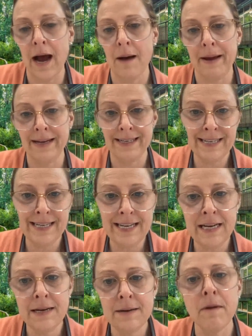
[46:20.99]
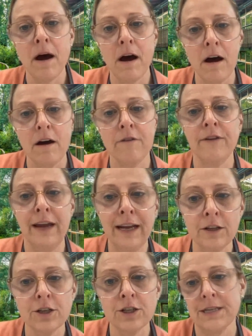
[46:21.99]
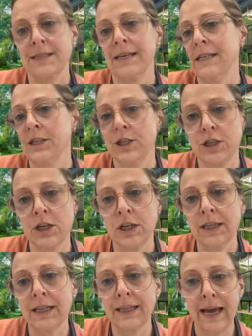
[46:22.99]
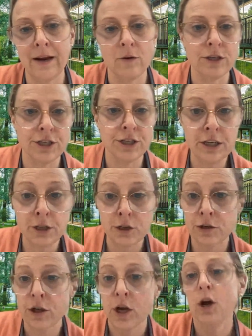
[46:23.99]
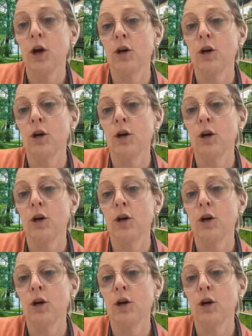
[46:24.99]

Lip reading: a team of English as additional language teachers